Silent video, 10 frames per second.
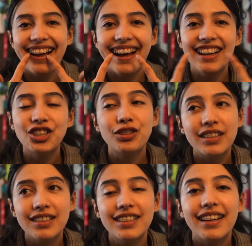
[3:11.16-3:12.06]
as you
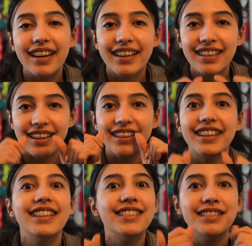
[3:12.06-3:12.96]
can see, I can like
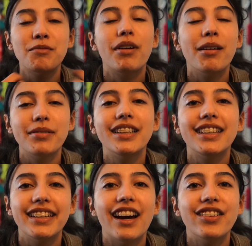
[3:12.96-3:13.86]
easily pop it in
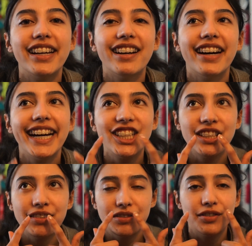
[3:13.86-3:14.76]
and out now. I just
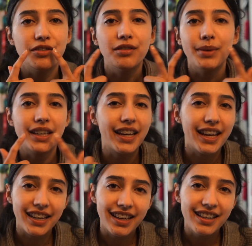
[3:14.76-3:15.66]
have to feel for my
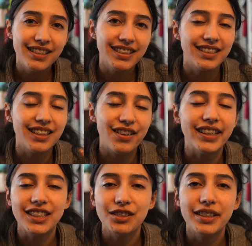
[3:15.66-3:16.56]
canines. That's how
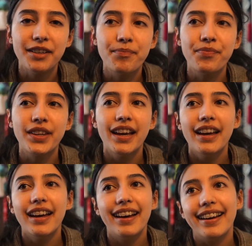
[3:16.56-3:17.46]
I do it.
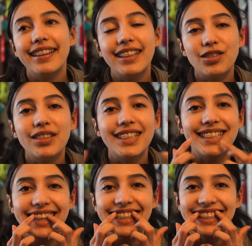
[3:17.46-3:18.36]
And that's what they
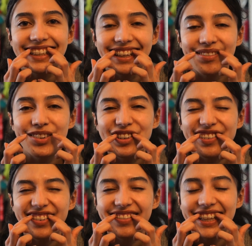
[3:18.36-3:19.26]
said to like pull
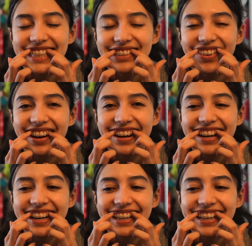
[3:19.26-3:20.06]
from this part.